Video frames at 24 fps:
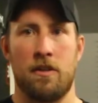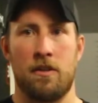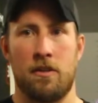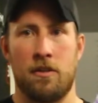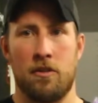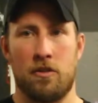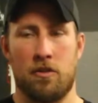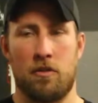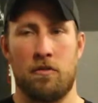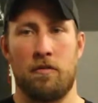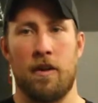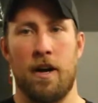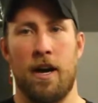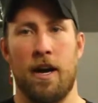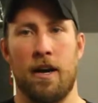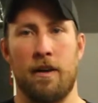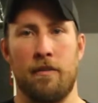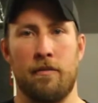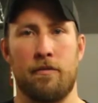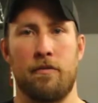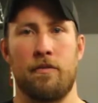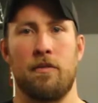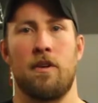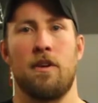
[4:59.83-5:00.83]
to
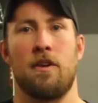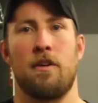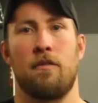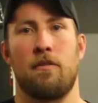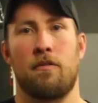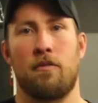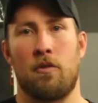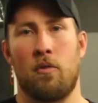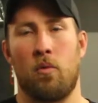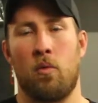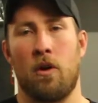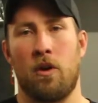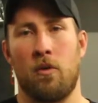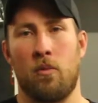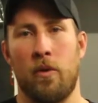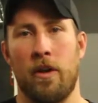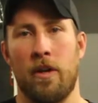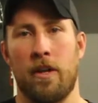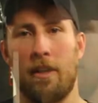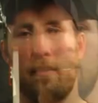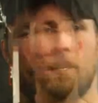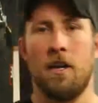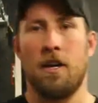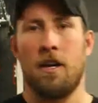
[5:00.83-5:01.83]
survive for 1
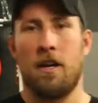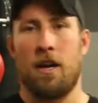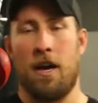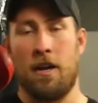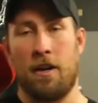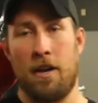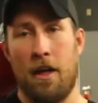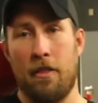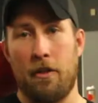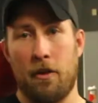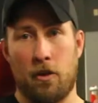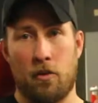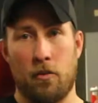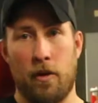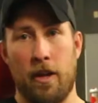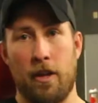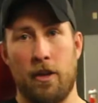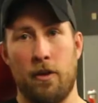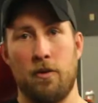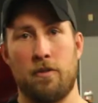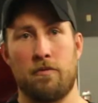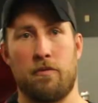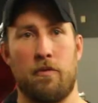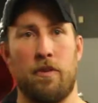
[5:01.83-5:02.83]
week. Another great
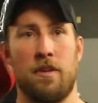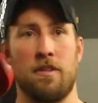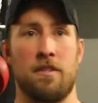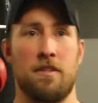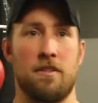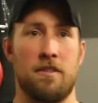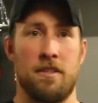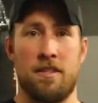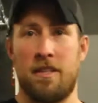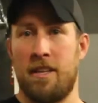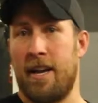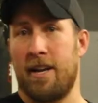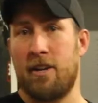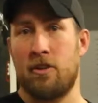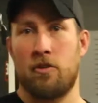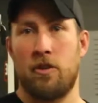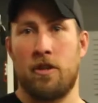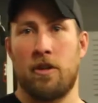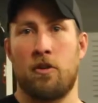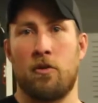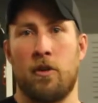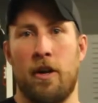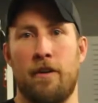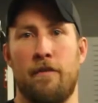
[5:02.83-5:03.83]
use for this is it's
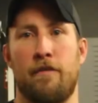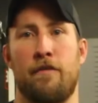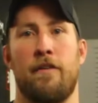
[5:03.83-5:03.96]
actually a great